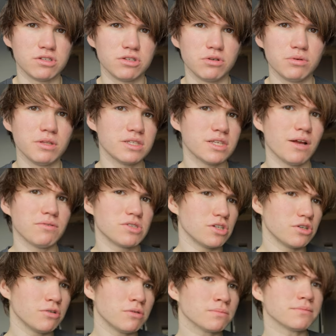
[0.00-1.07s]
to do in this
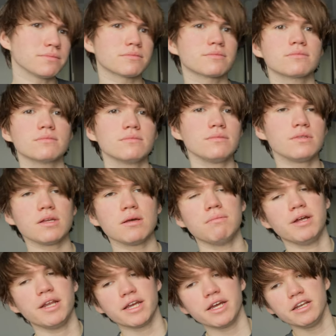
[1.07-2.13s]
afternoon.
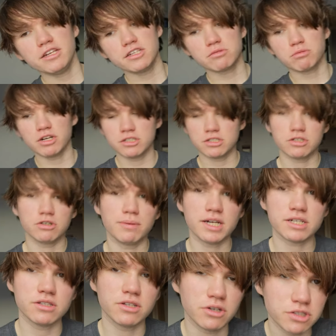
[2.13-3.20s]
But I kind of just wanted to go
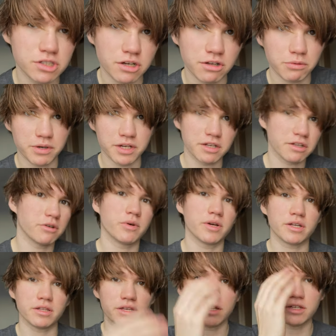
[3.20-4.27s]
back to the hotel really
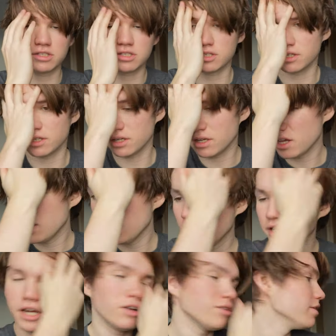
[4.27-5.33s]
quickly to
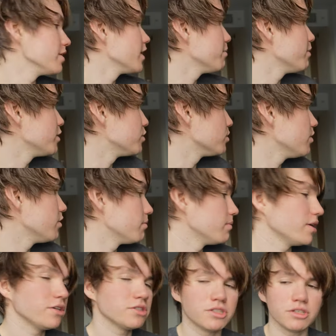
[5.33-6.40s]
not only get my drone,
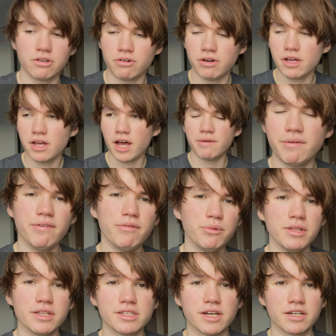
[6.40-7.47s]
but also I've never
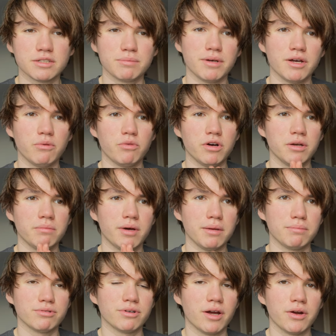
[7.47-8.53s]
really talked about what
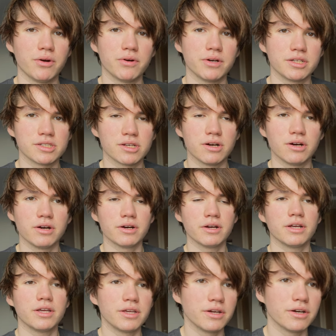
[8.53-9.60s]
my priorities are
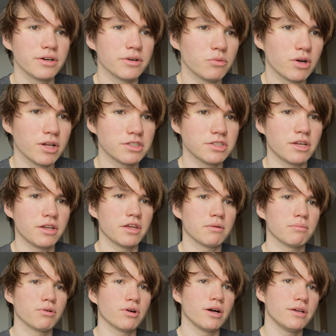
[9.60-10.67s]
here while studying
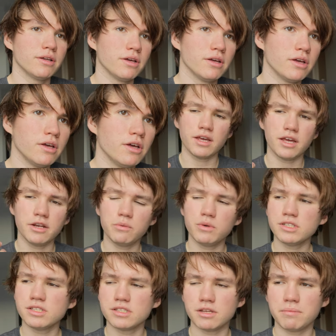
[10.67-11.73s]
abroad. And it
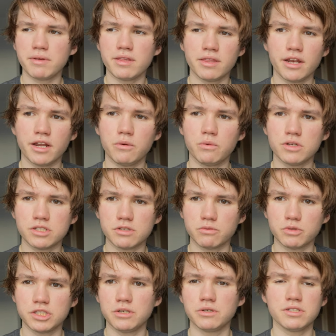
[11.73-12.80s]
wasn't something that I
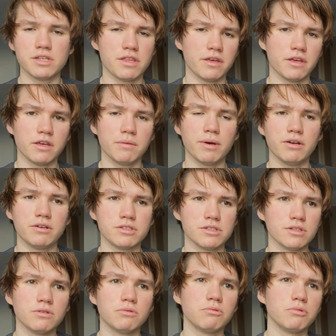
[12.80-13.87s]
wasn't seriously thinking about
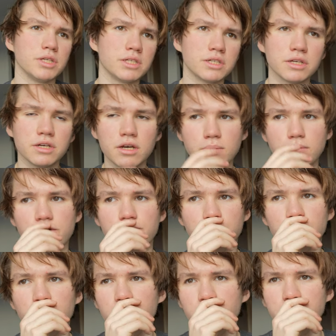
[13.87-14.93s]
until a week
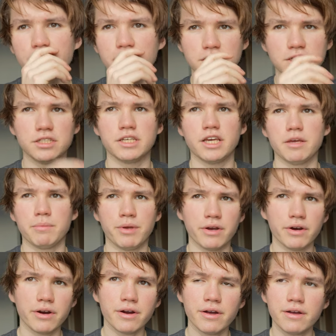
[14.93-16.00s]
before I actually came
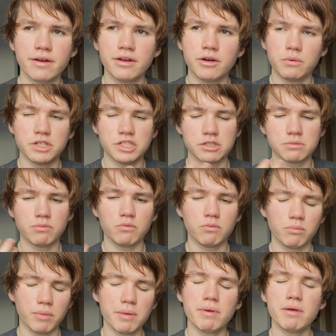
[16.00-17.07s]
here, which is
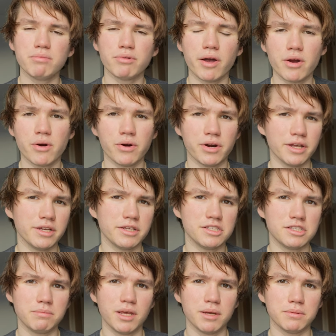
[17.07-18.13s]
my main priority is
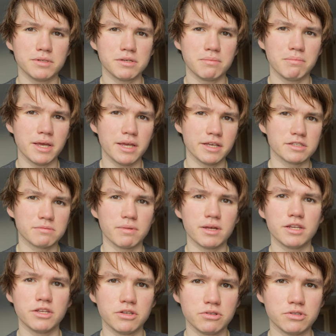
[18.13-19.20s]
to be able to make as
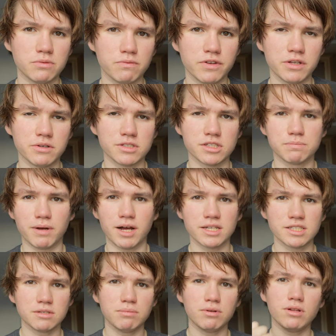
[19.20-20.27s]
many YouTube videos as
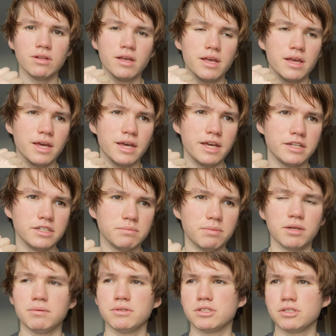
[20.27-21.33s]
possible and to be
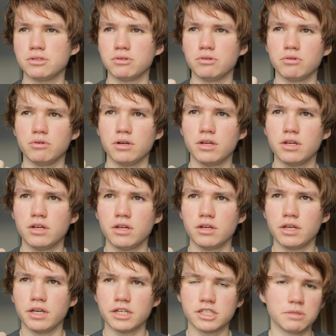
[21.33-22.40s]
able to
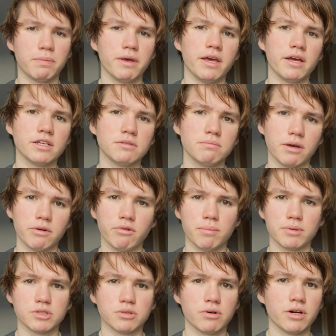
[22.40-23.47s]
expand my
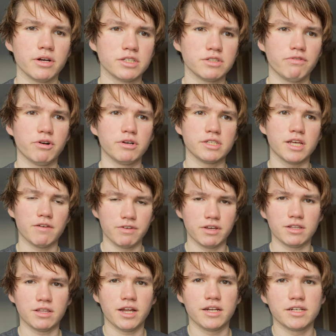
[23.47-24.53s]
repertoire as far as having
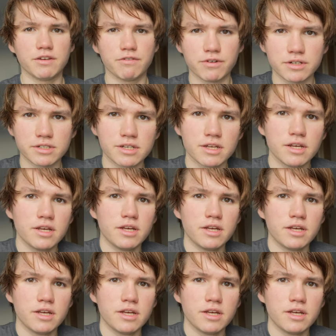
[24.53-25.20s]
a lot of different